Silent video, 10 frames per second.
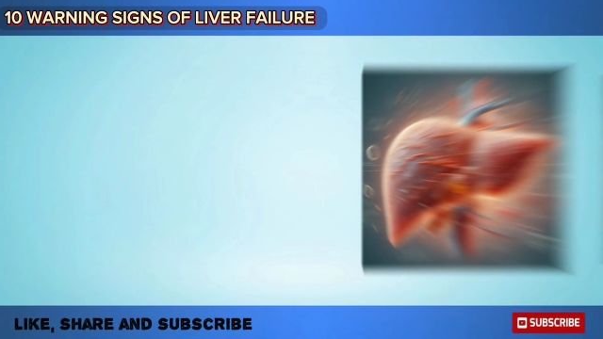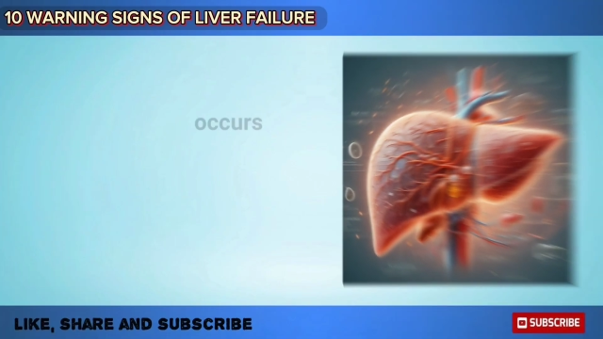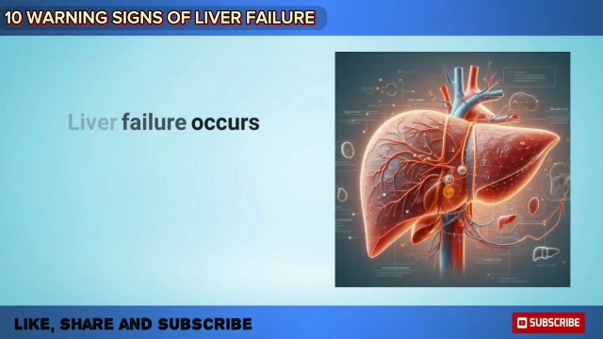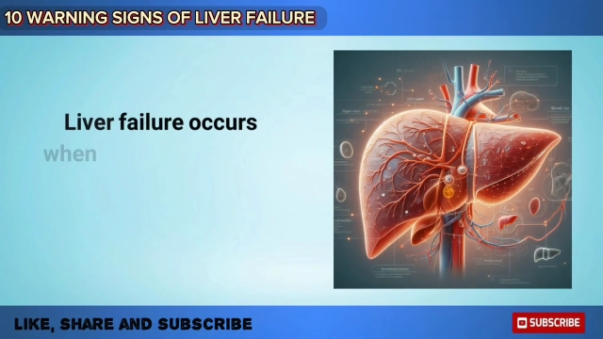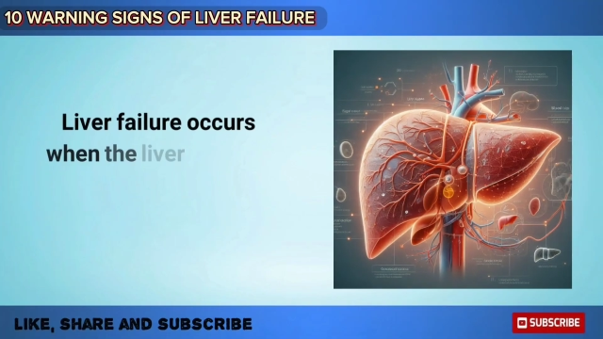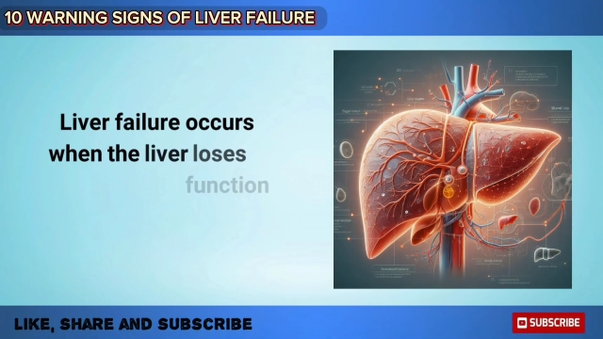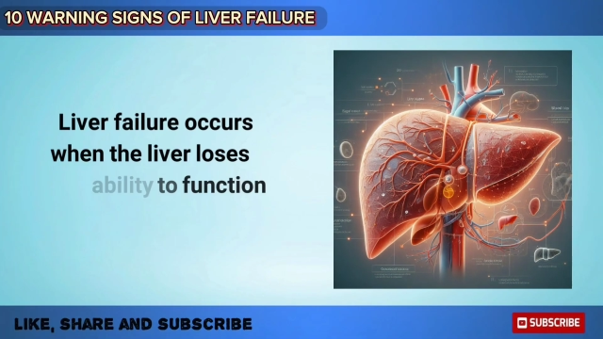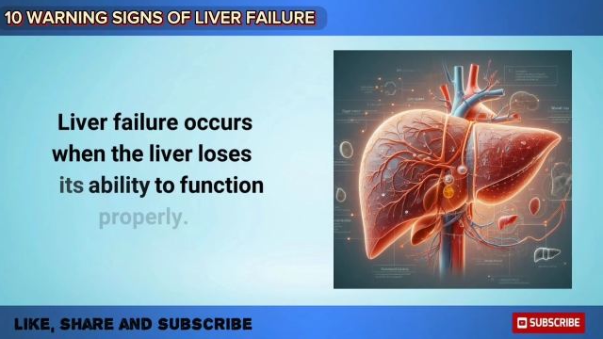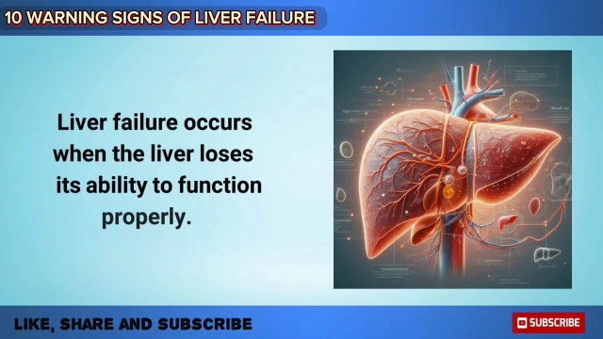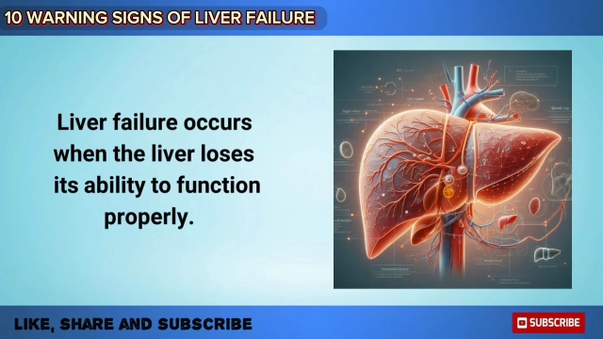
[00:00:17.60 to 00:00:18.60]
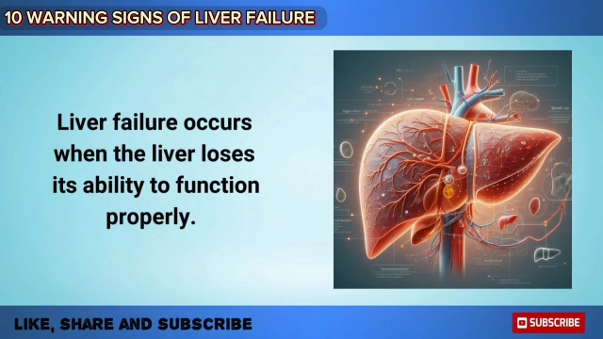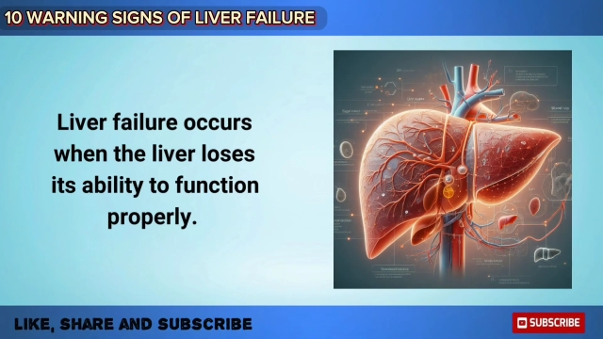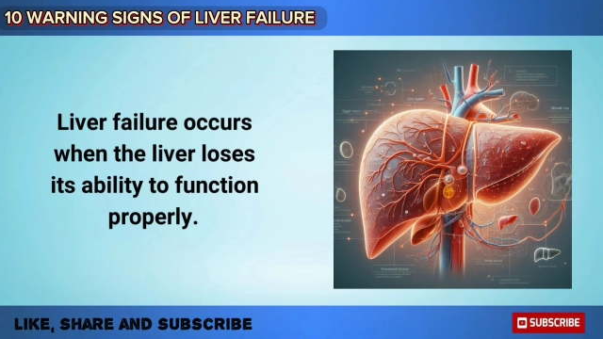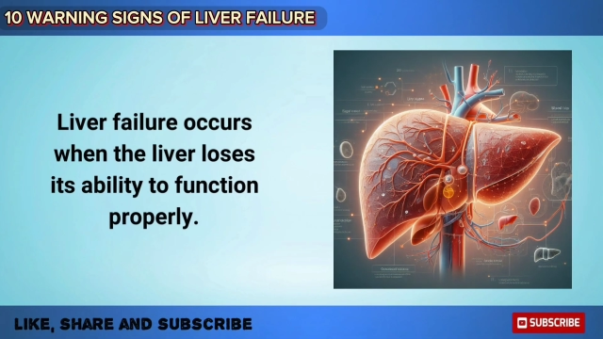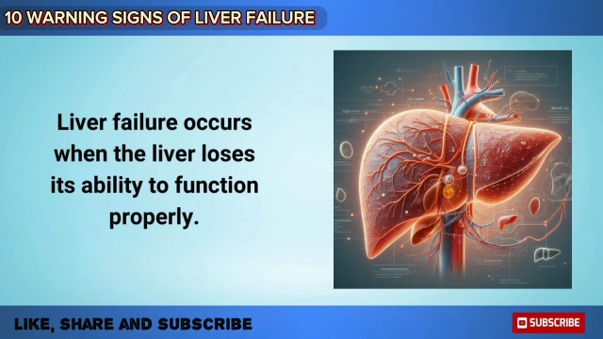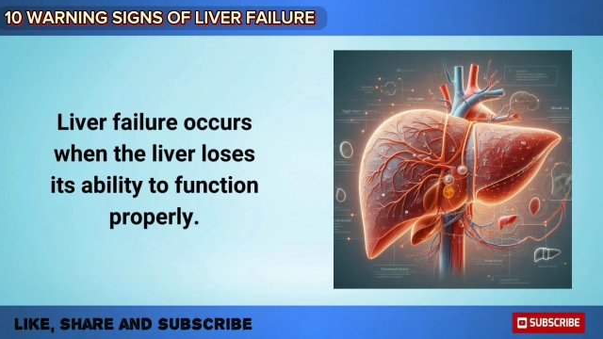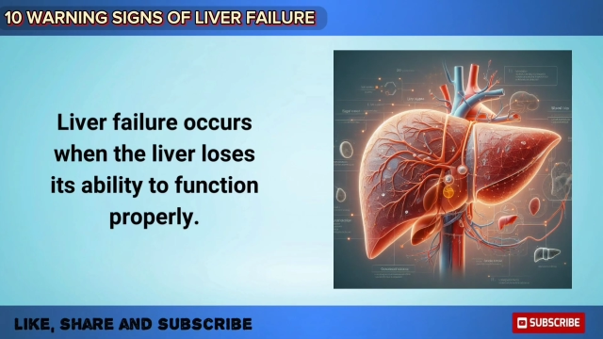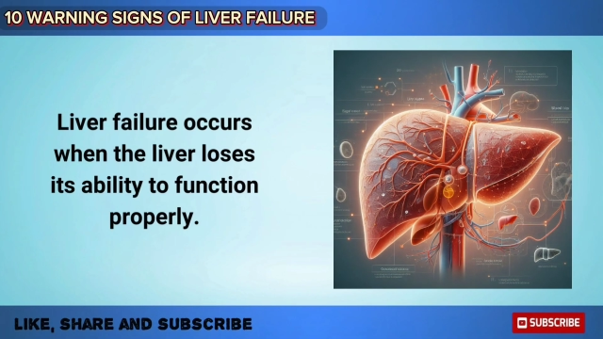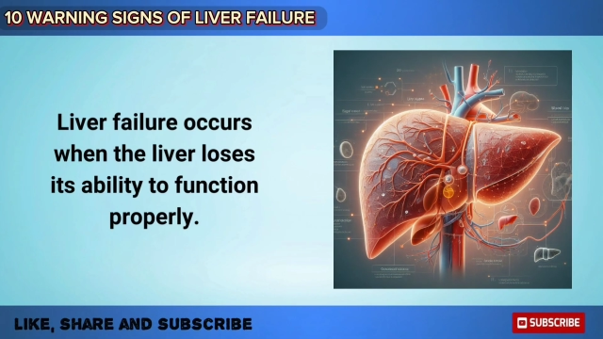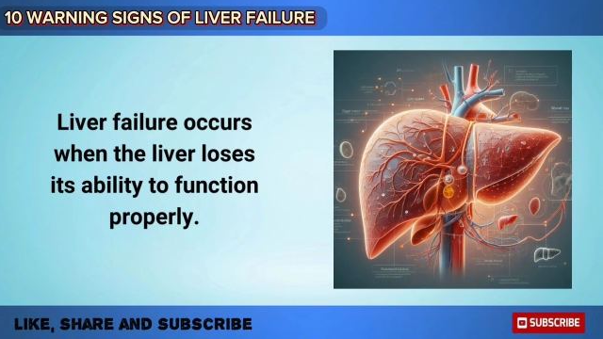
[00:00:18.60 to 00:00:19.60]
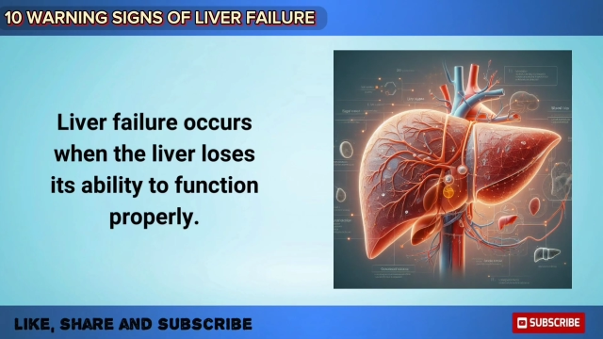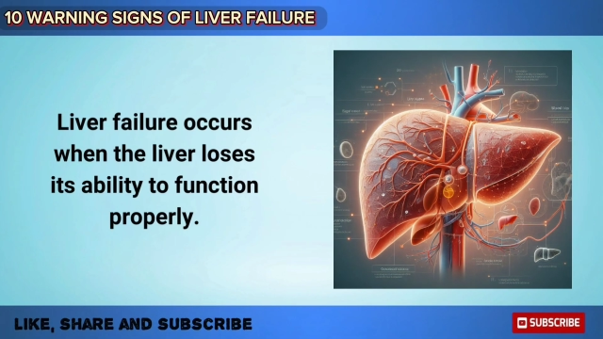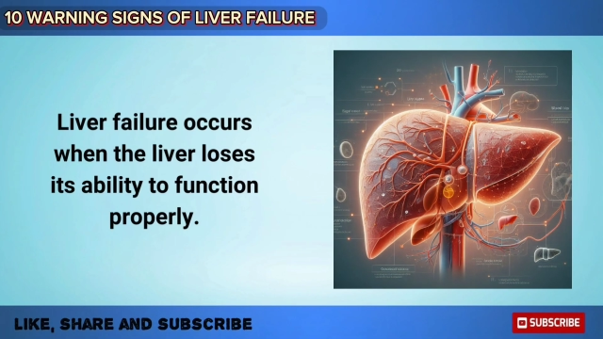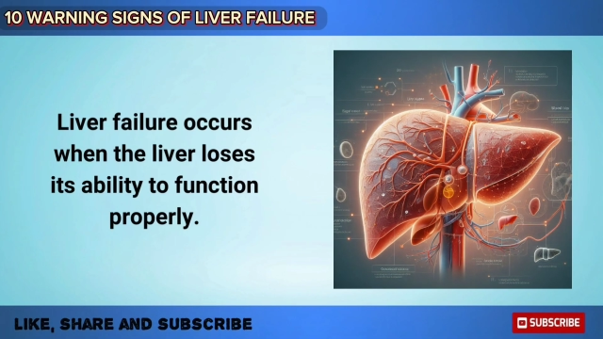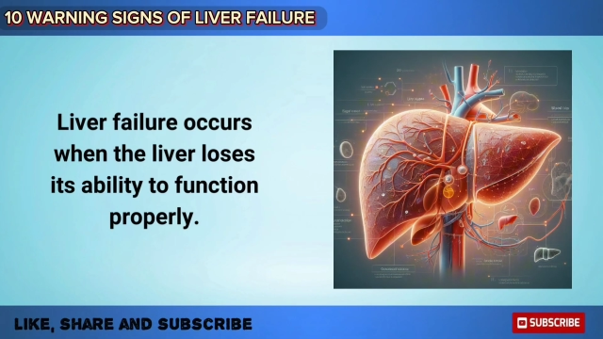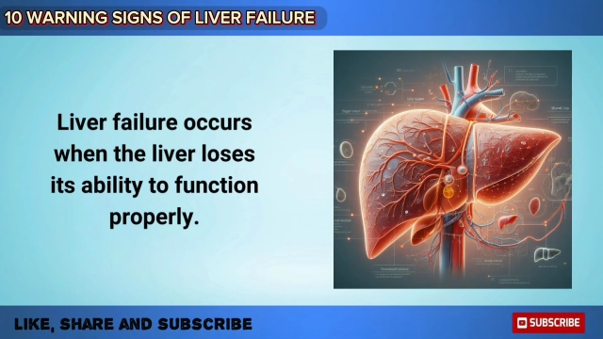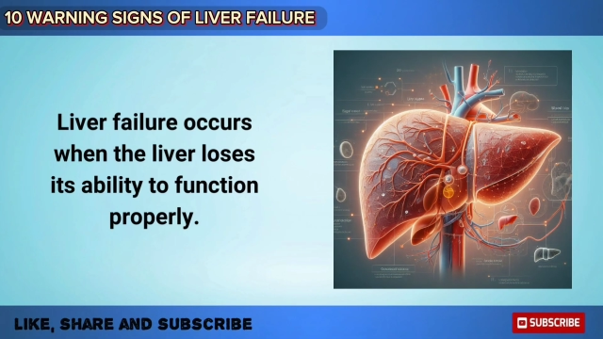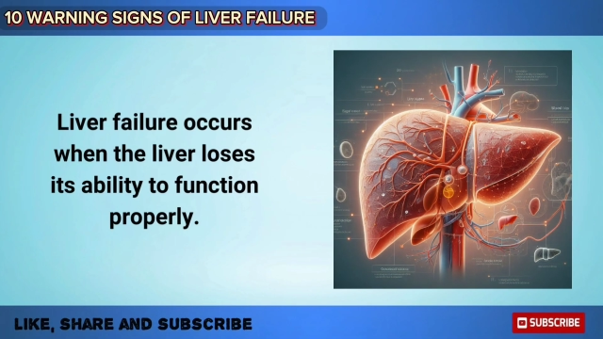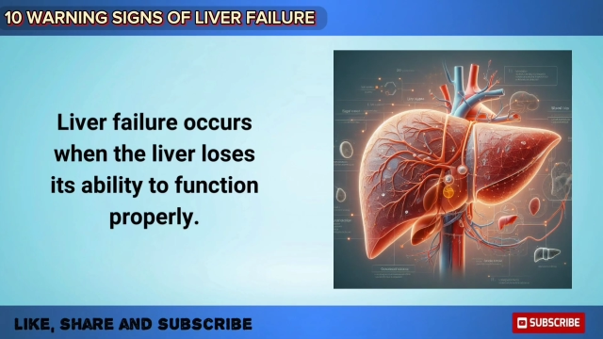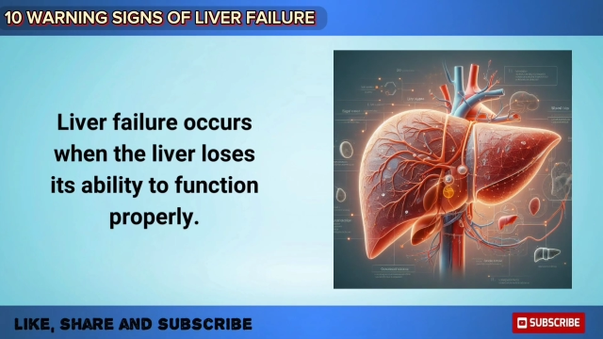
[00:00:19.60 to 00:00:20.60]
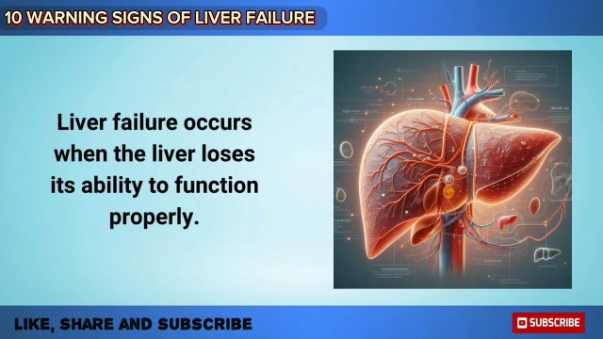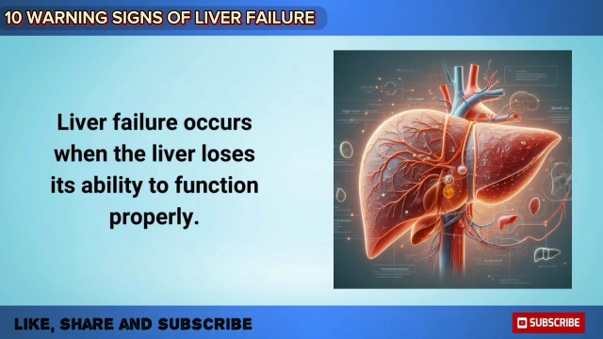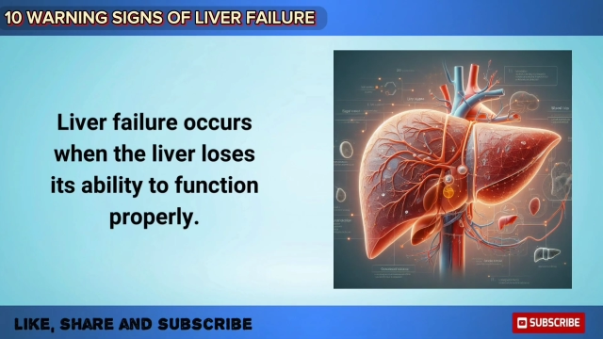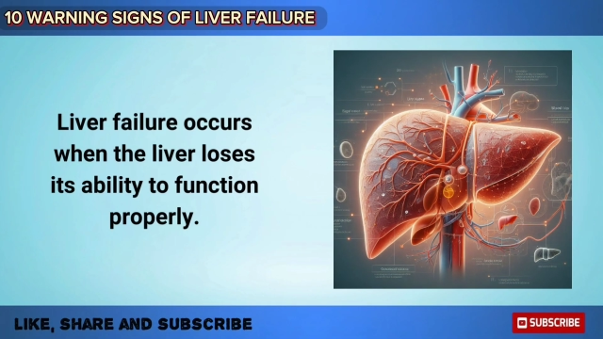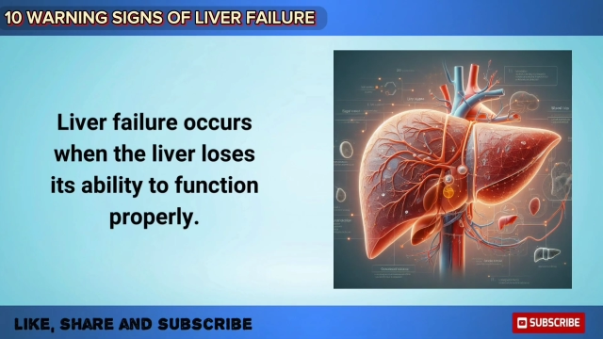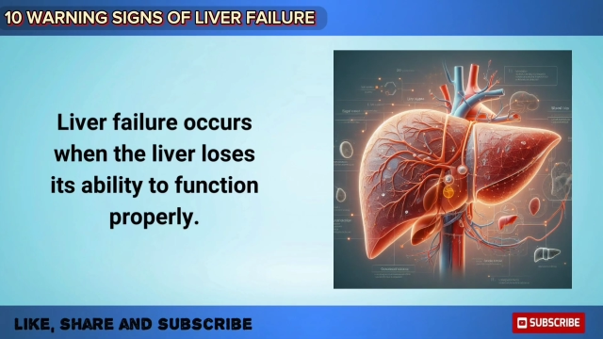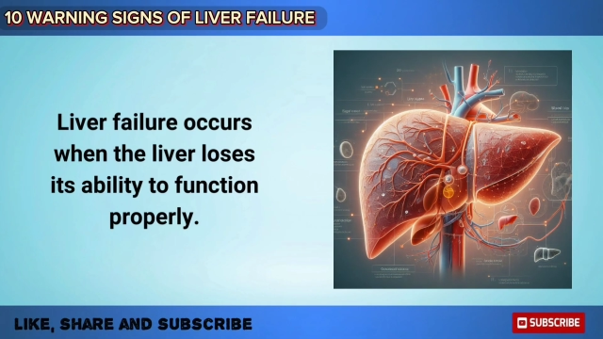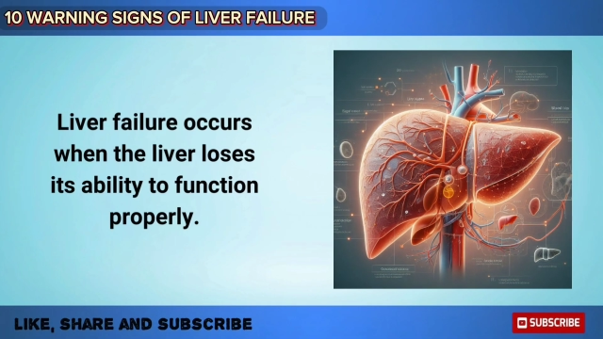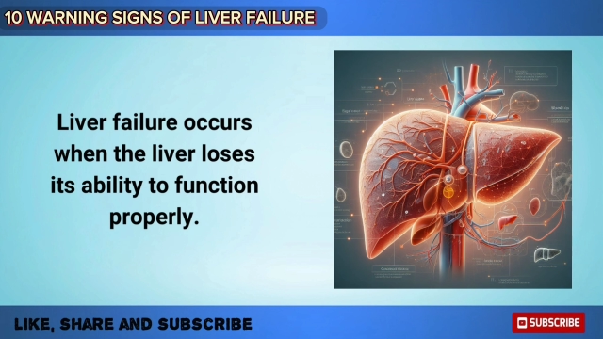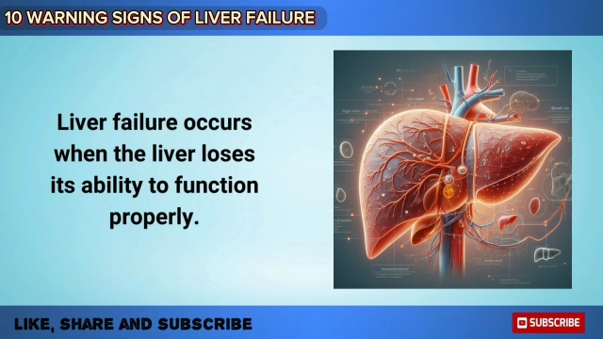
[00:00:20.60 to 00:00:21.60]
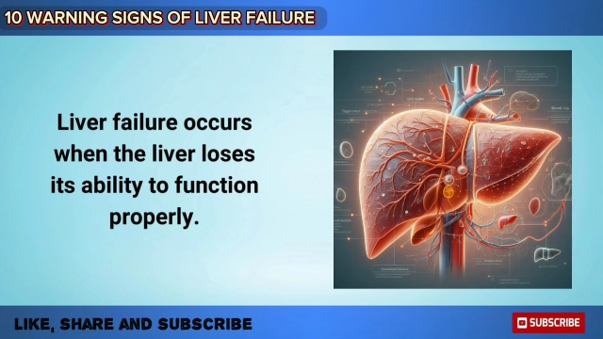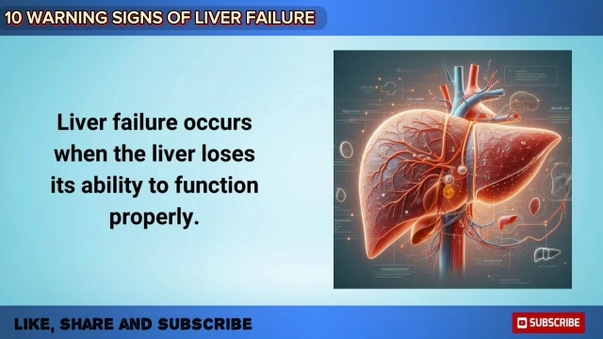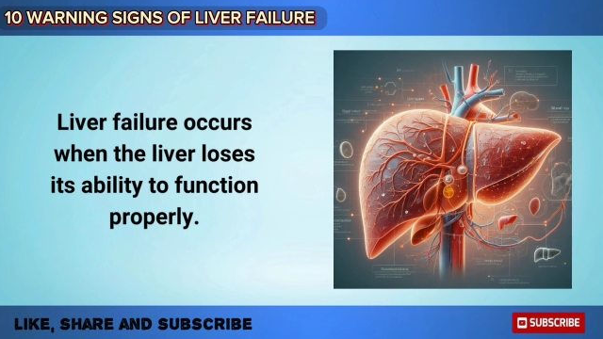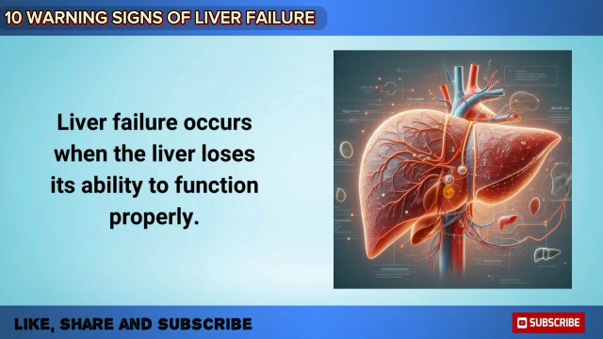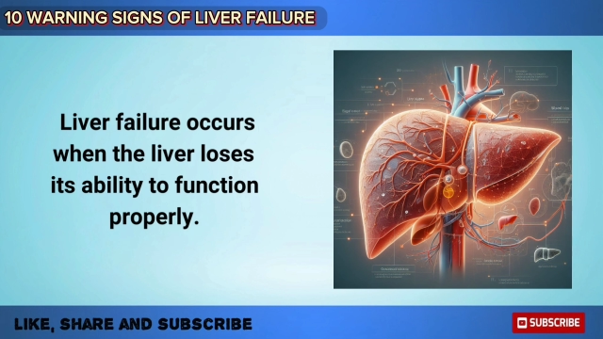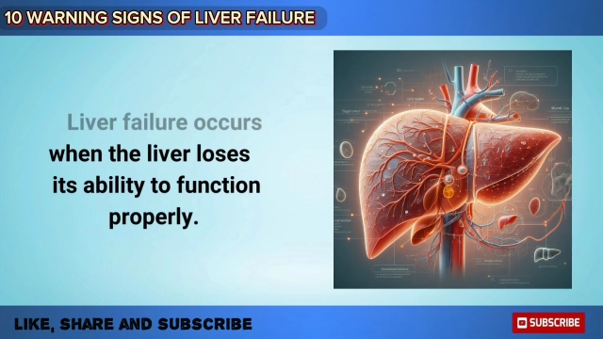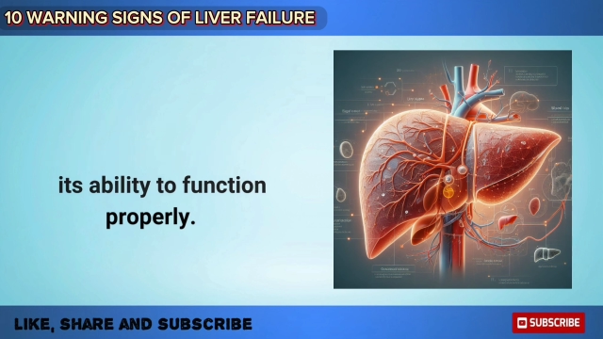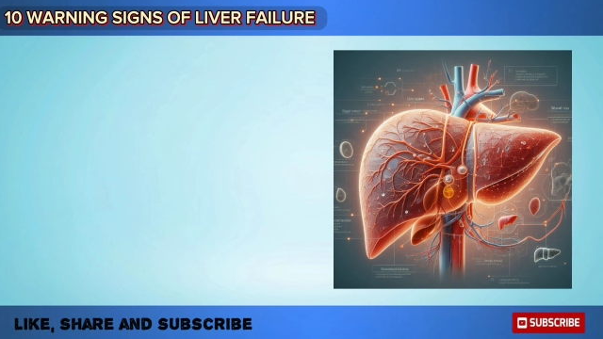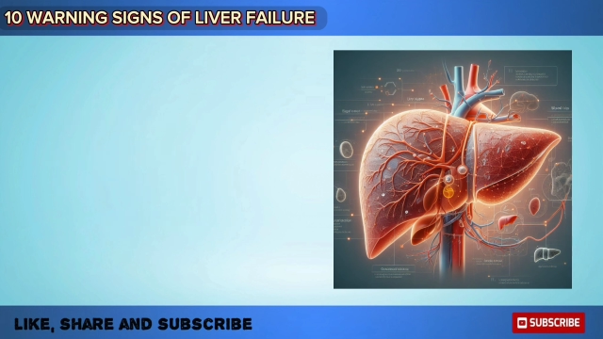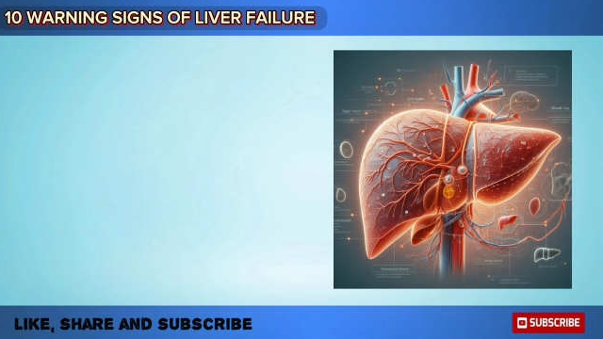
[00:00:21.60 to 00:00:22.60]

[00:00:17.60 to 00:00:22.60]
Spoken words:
[unreadable: no face in view]